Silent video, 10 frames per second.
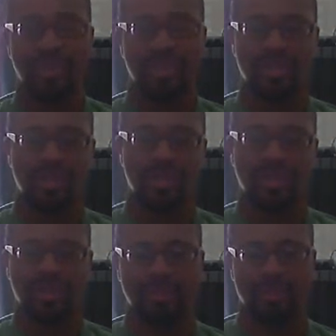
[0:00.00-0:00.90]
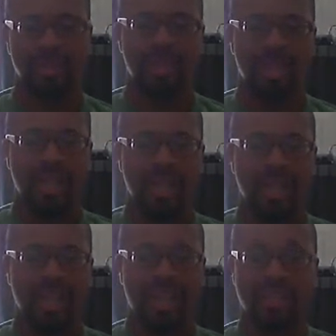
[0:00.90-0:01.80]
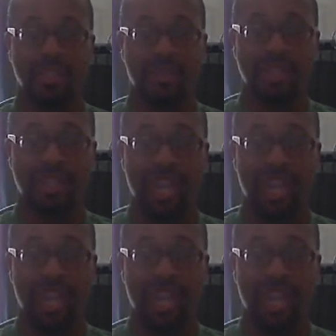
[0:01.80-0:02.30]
so as far as